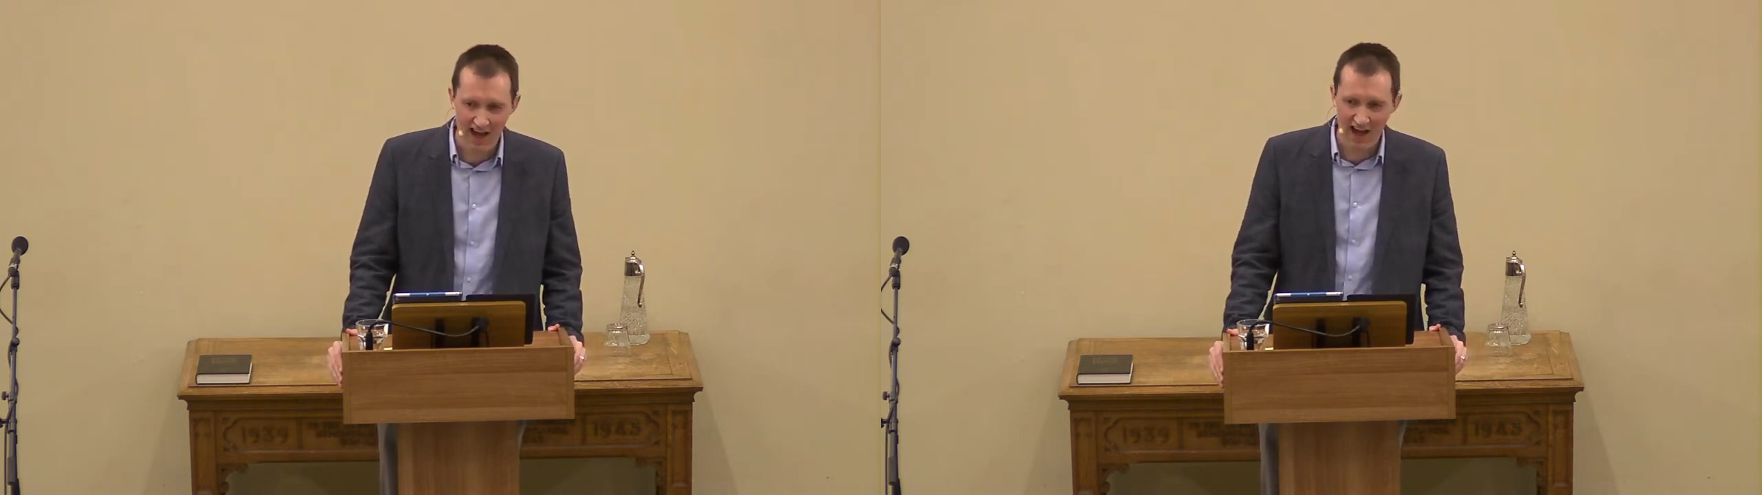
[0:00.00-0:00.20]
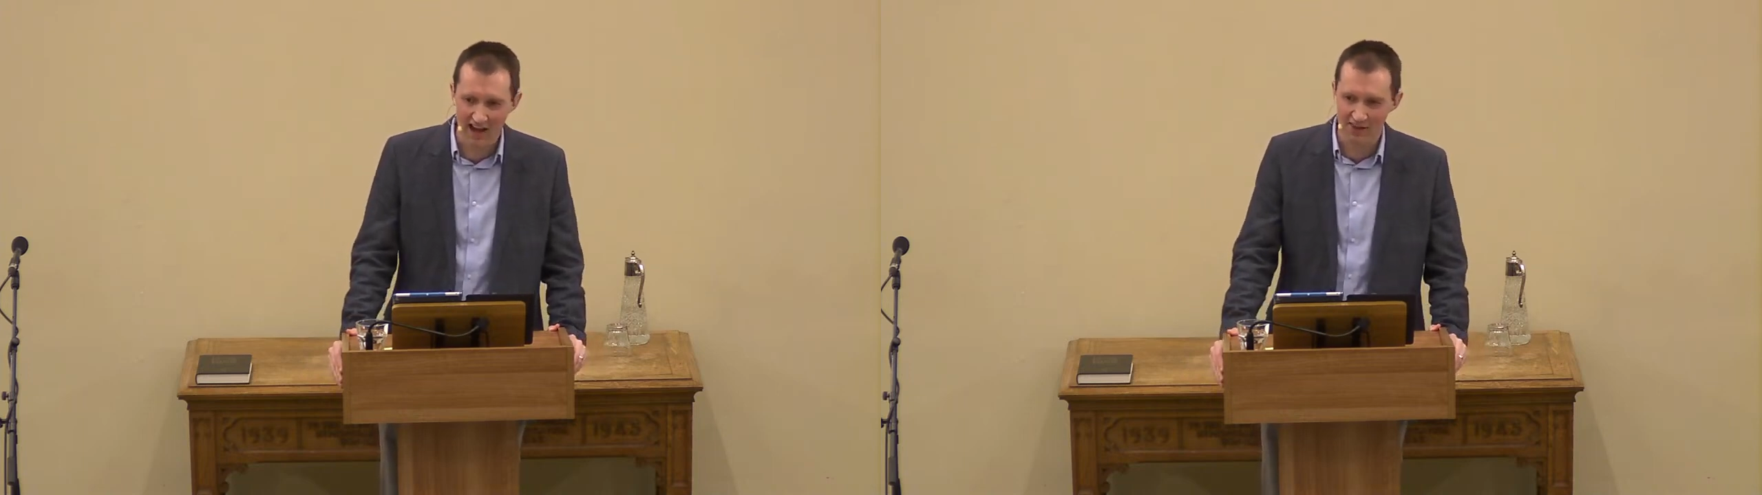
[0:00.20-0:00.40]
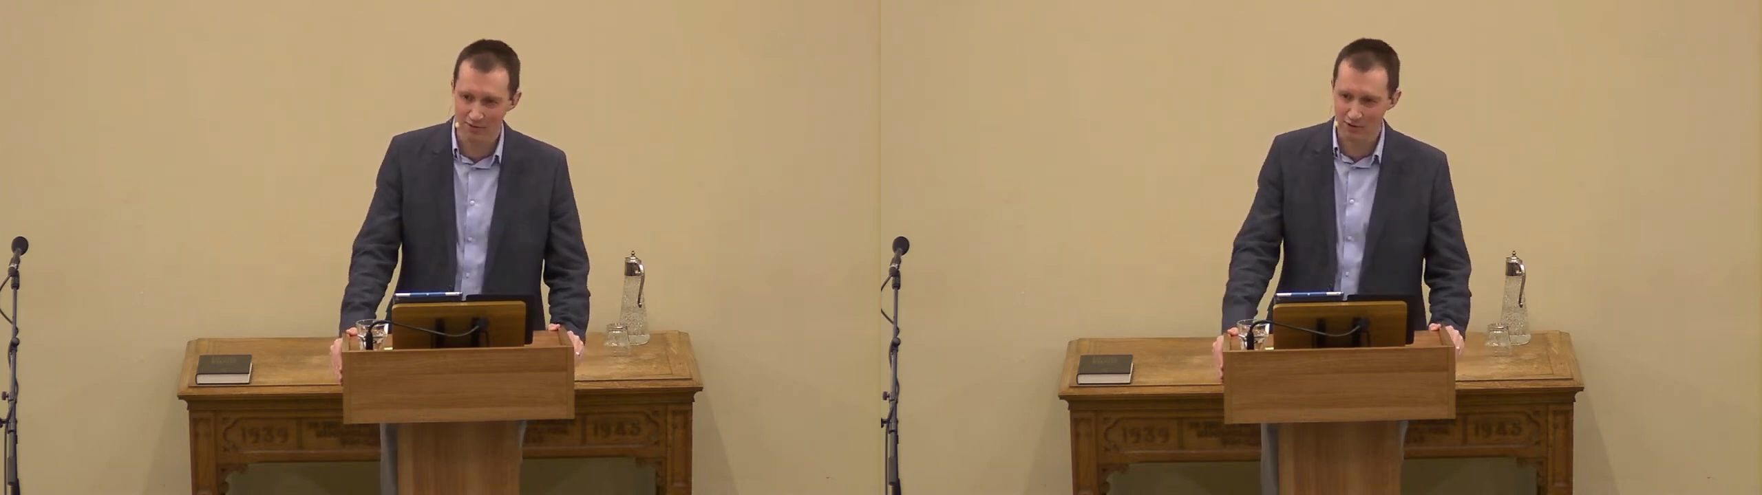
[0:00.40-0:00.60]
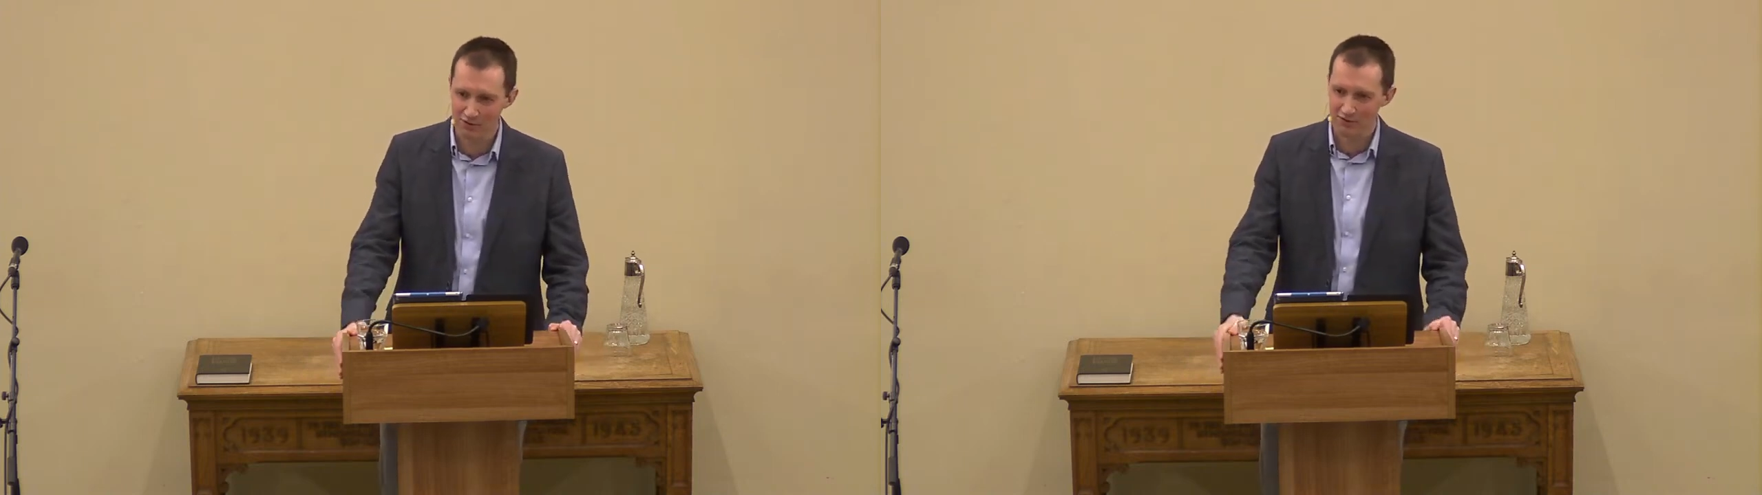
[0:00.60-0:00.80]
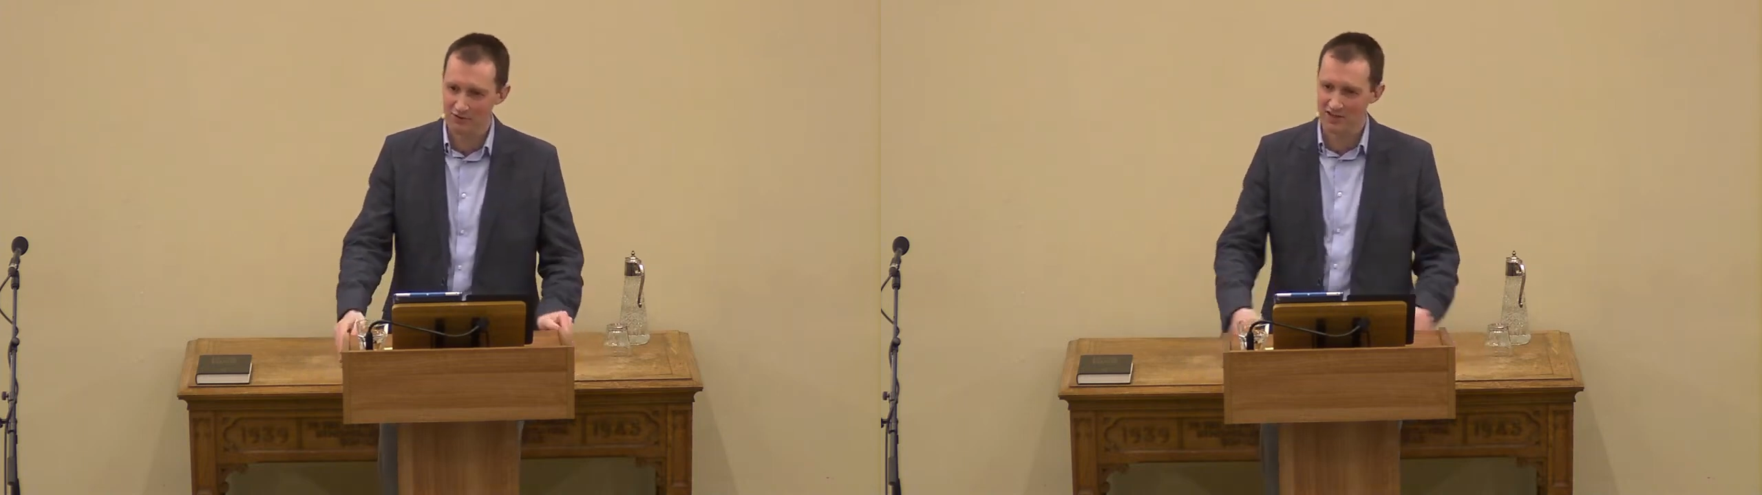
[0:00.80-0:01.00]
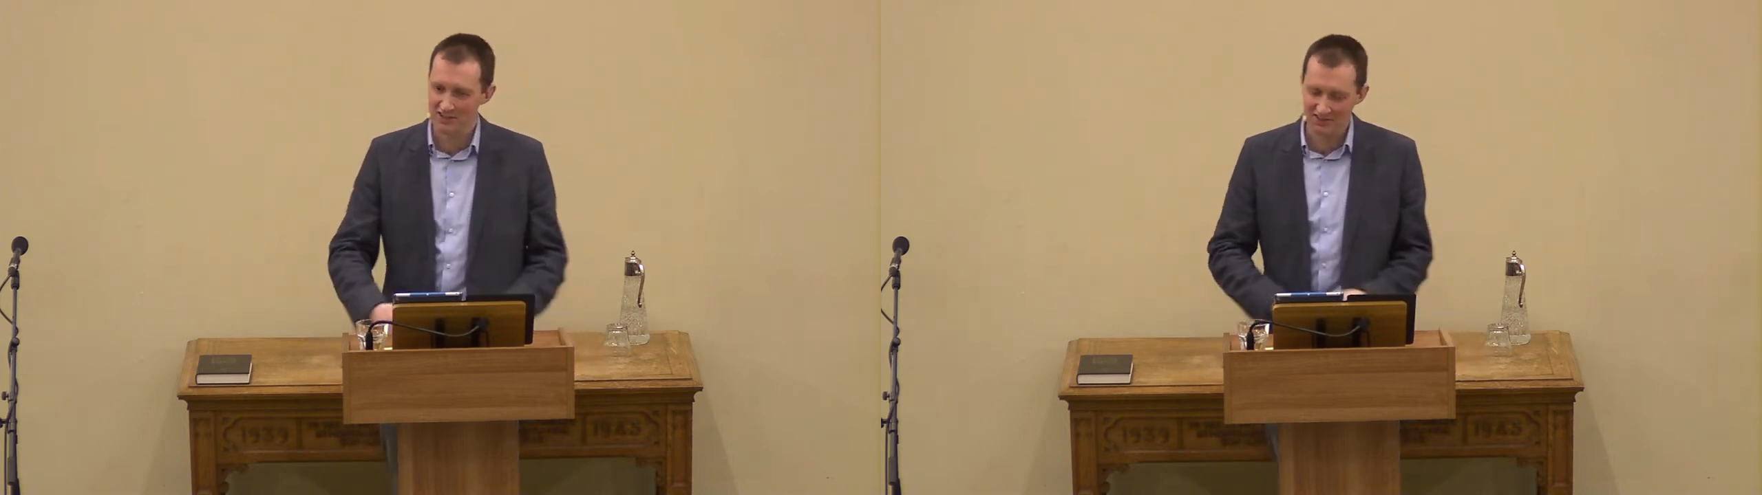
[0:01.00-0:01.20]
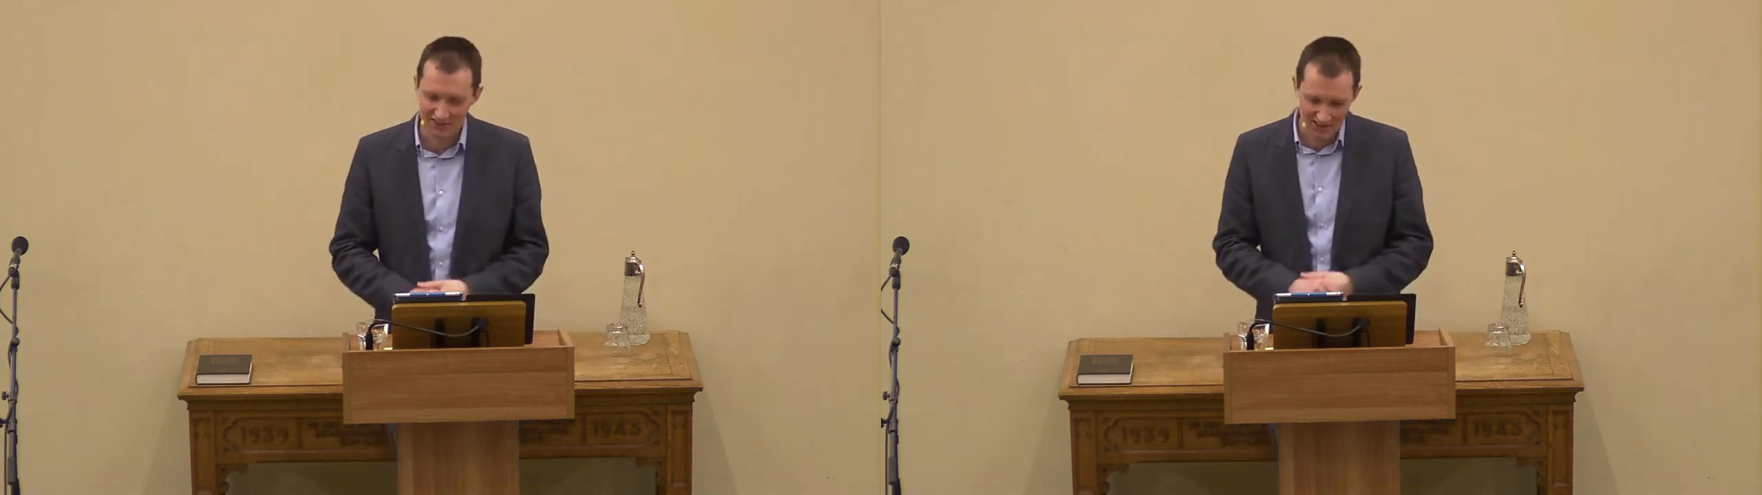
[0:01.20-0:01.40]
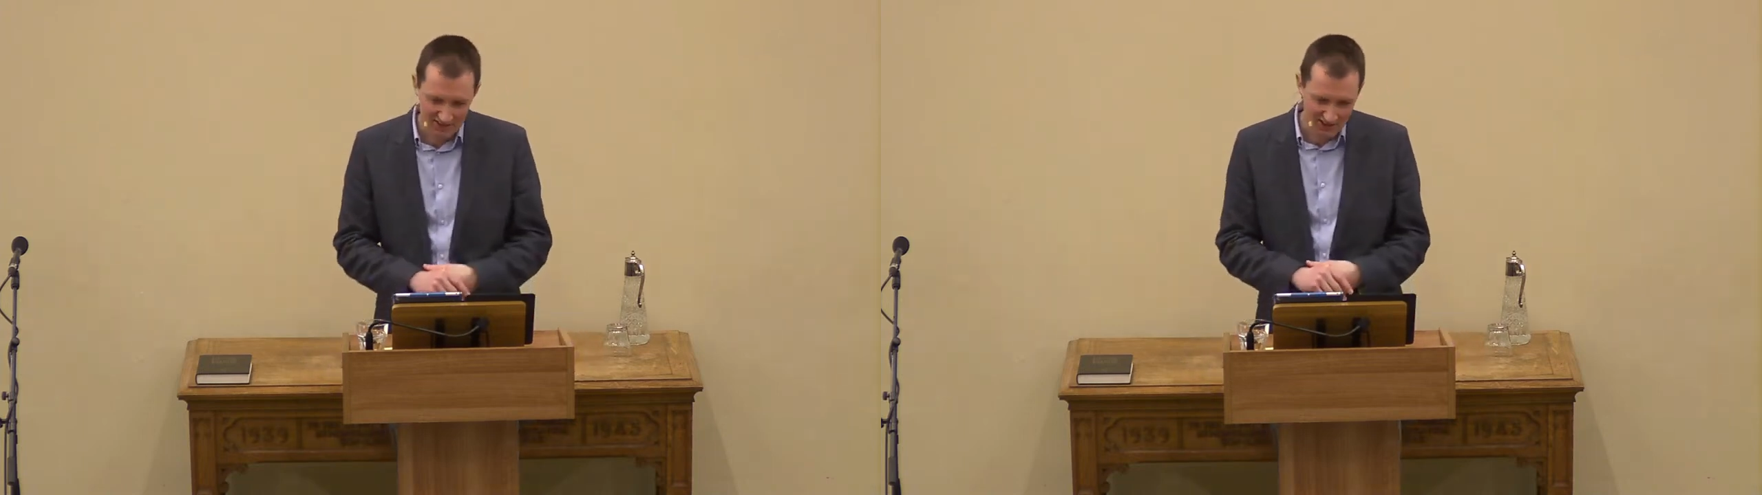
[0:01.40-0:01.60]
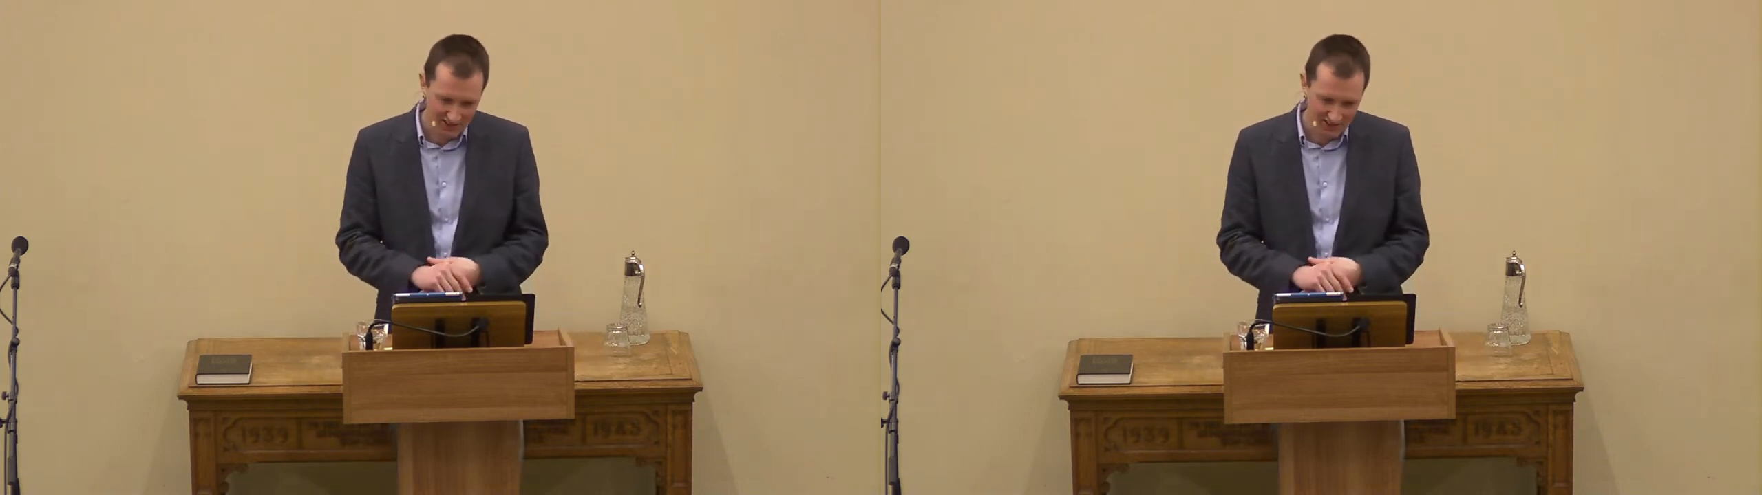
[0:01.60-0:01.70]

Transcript: And the rule of threes is